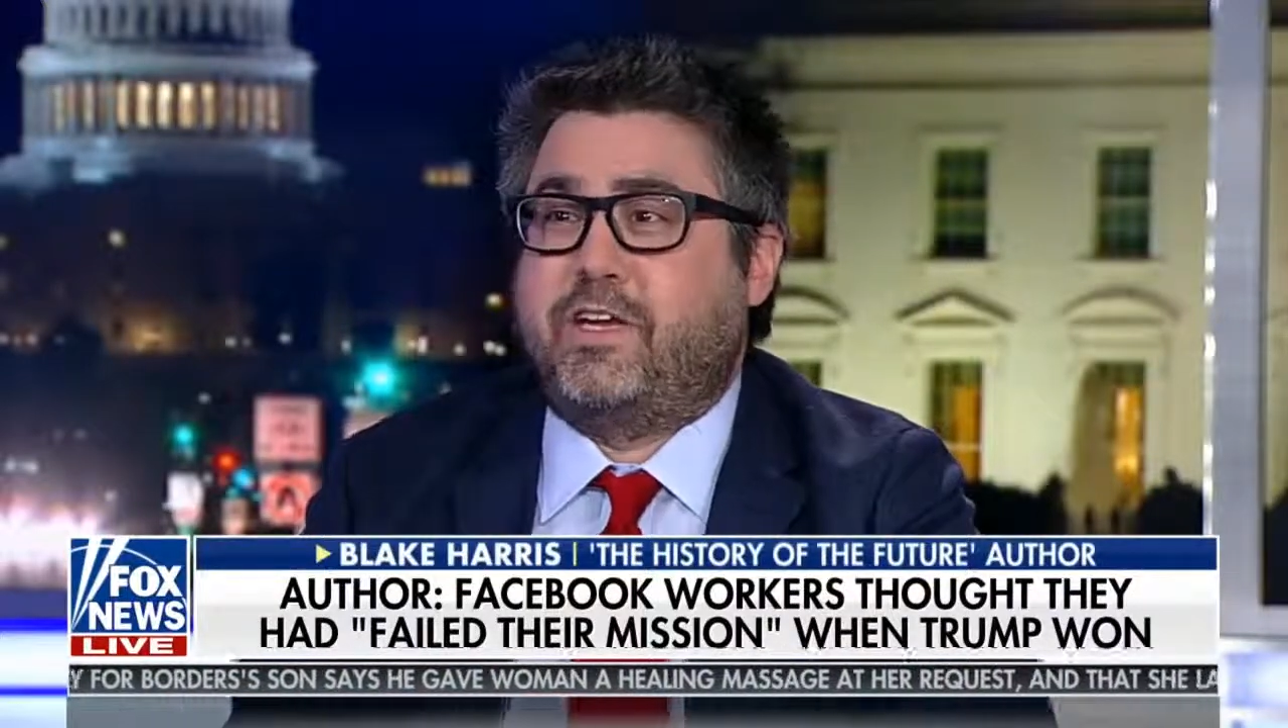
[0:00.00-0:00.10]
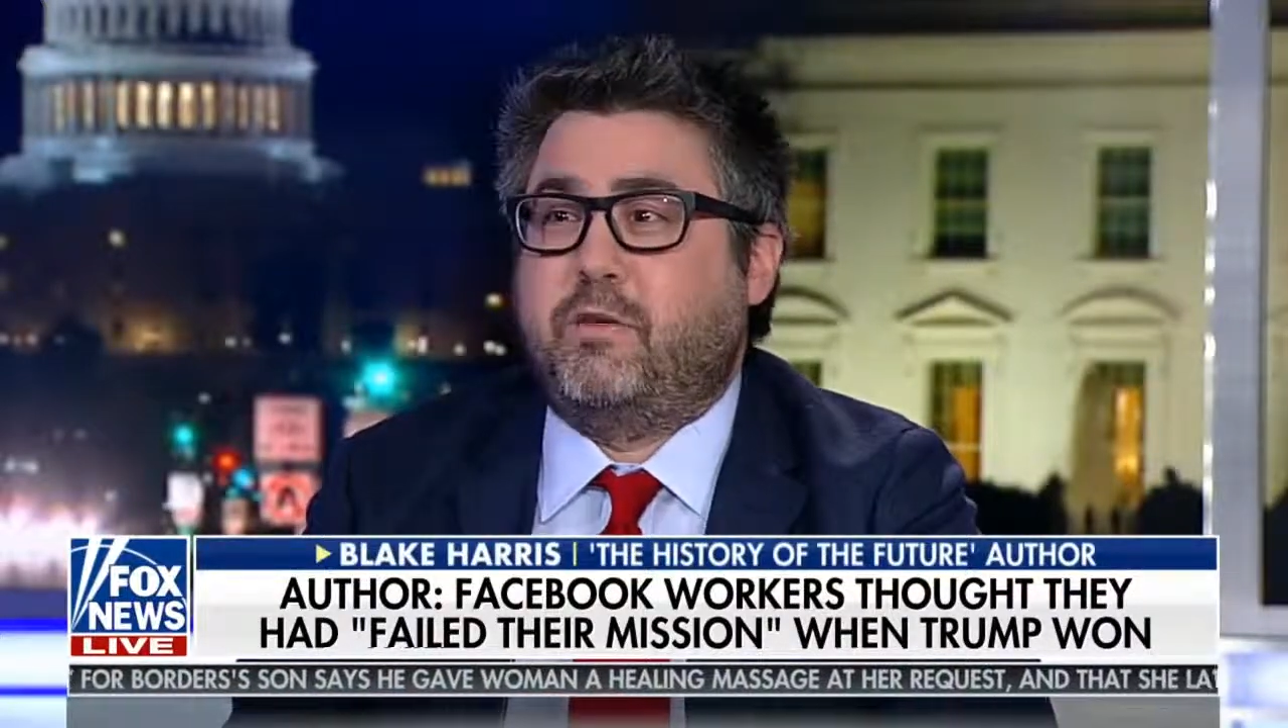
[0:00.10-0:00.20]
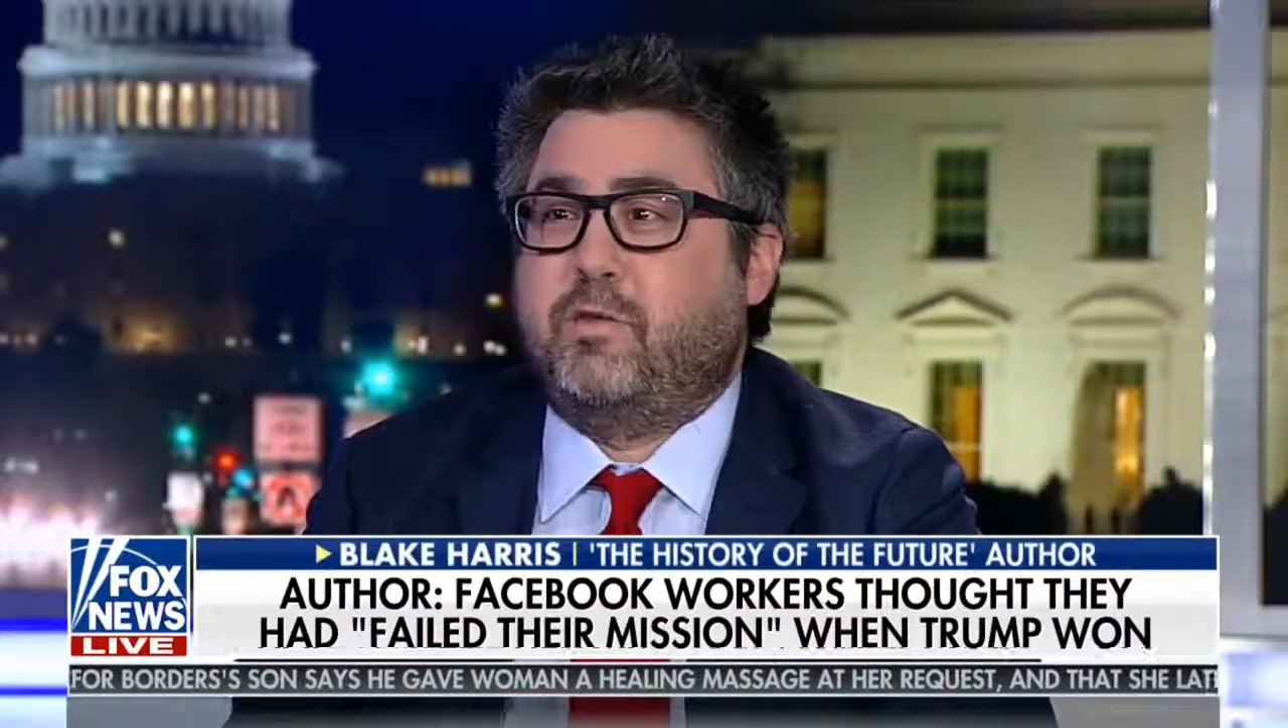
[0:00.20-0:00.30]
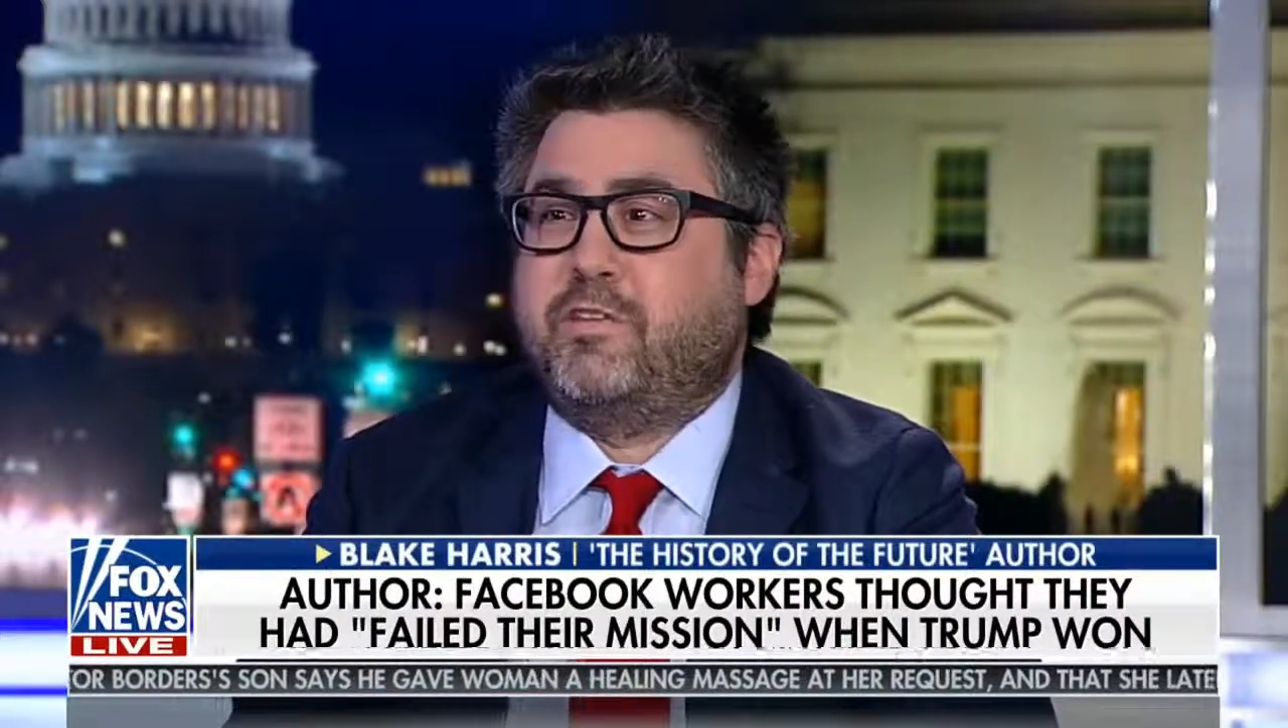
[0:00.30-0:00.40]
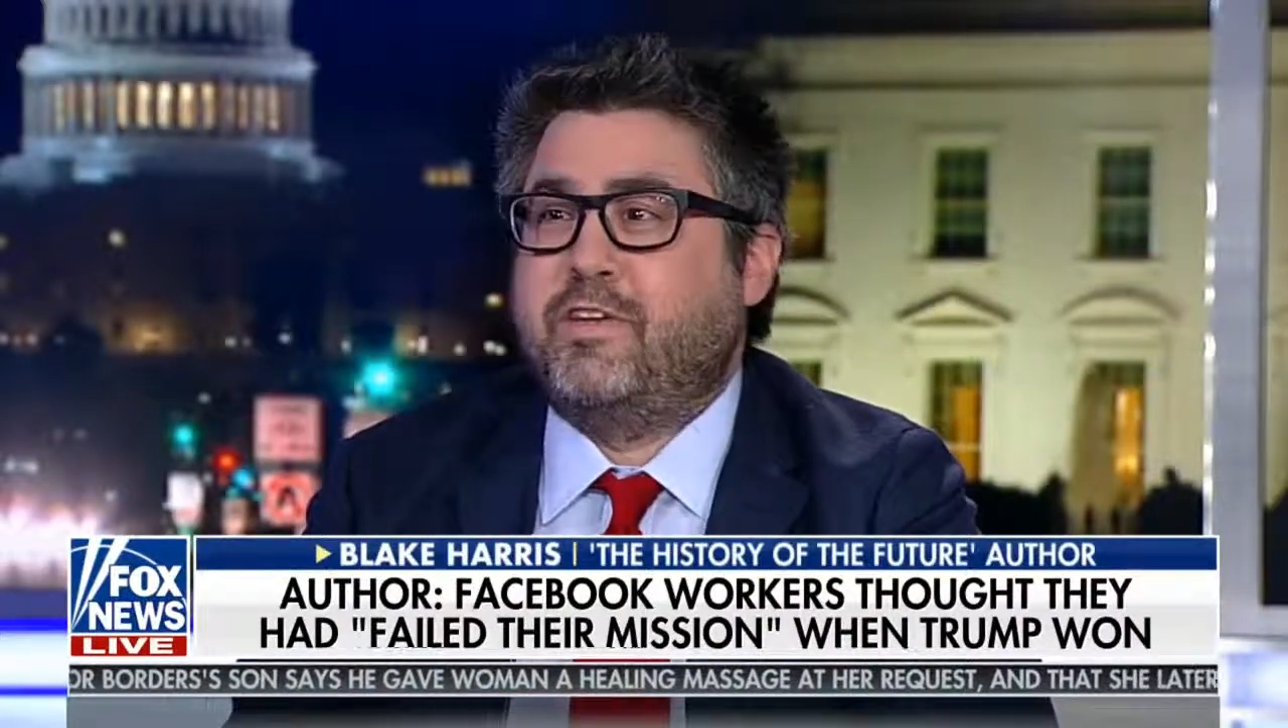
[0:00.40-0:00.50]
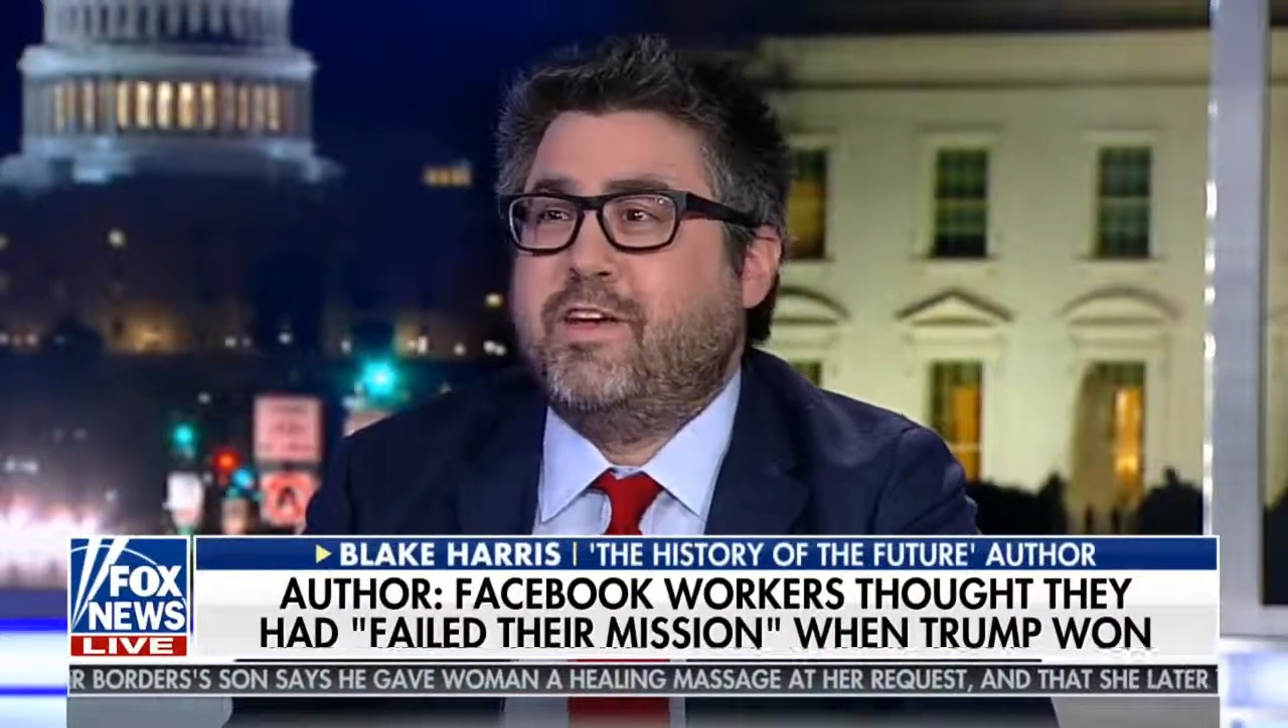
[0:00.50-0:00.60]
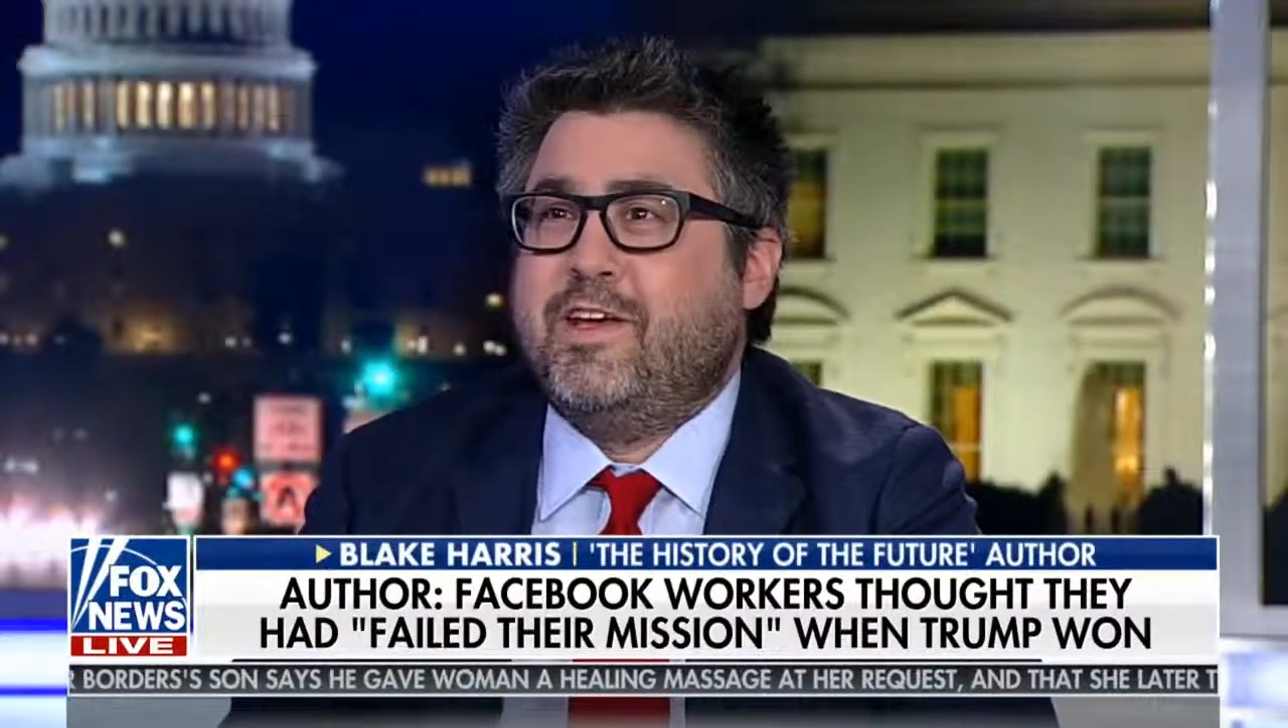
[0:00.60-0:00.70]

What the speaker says: He was